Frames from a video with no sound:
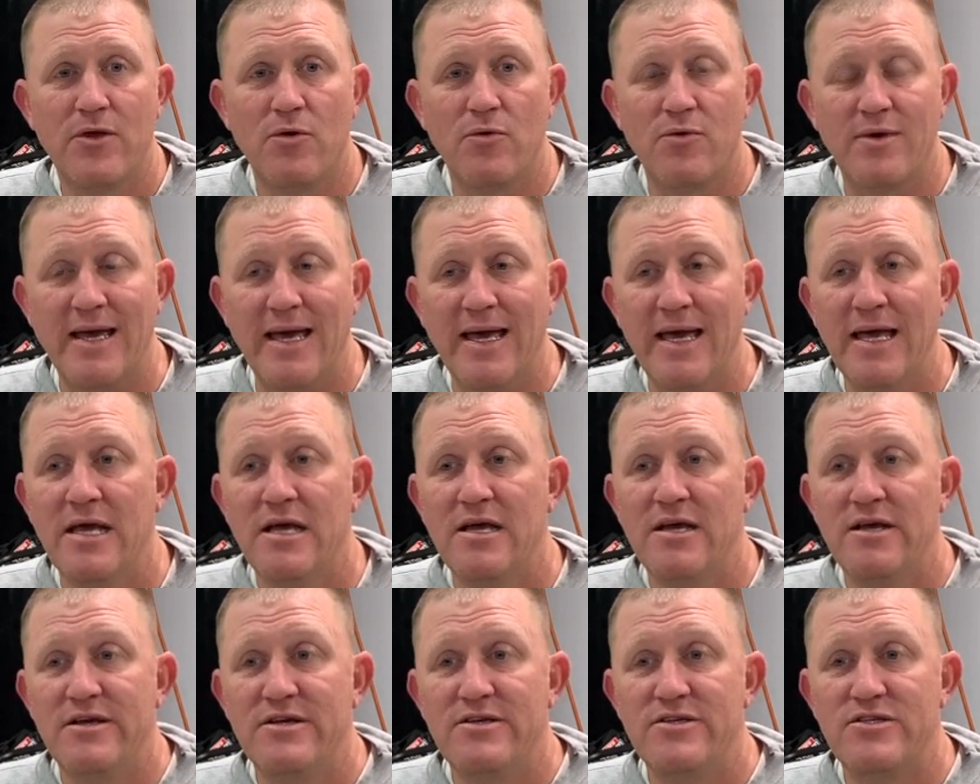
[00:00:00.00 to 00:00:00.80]
Okay,
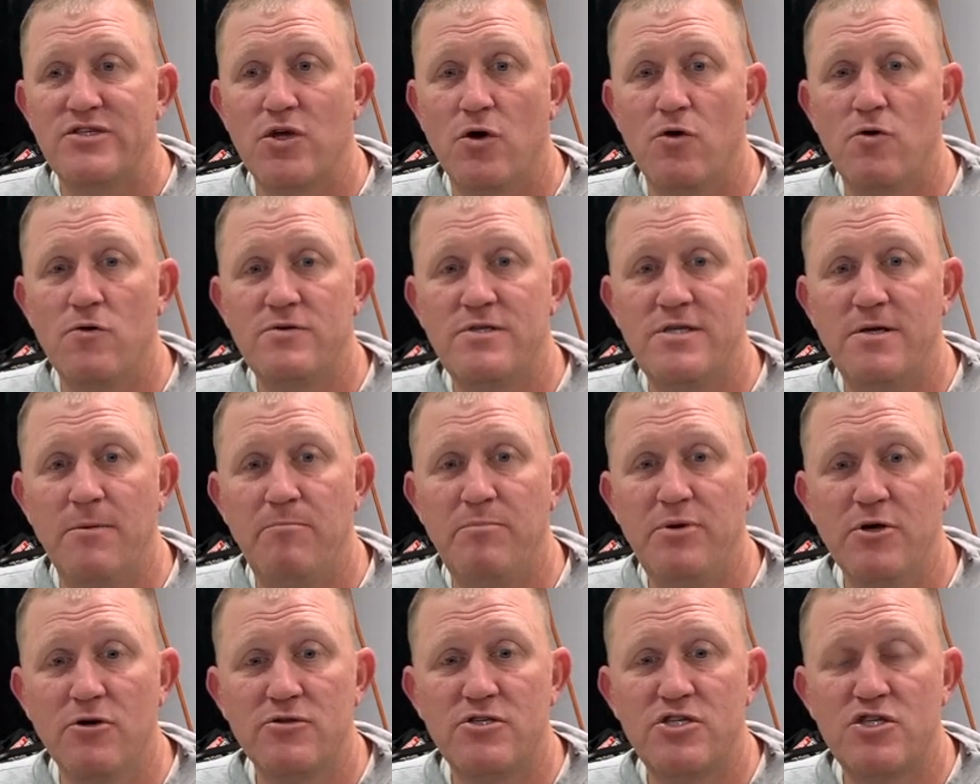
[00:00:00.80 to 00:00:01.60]
so to
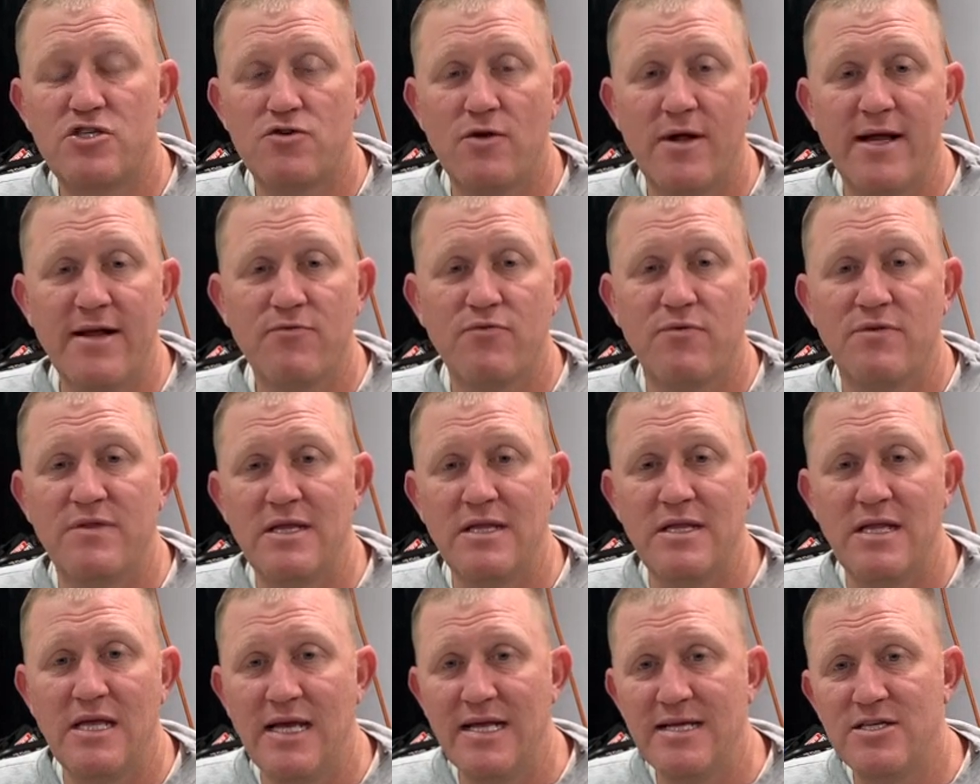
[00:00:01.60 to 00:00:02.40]
build strength
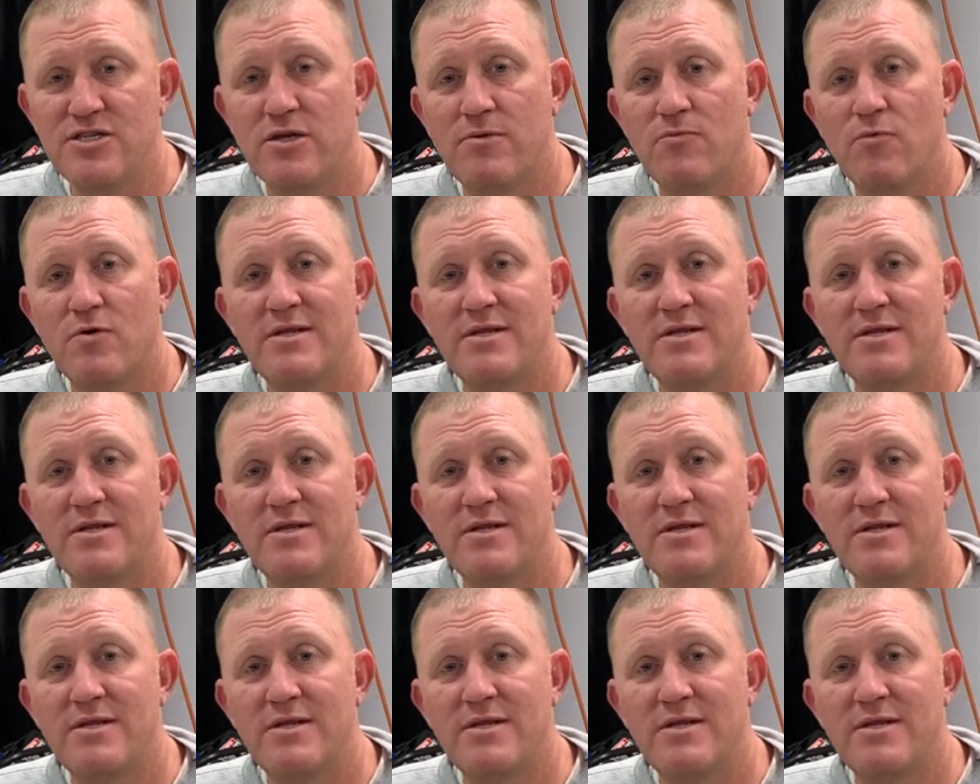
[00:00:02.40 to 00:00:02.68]
within the engine,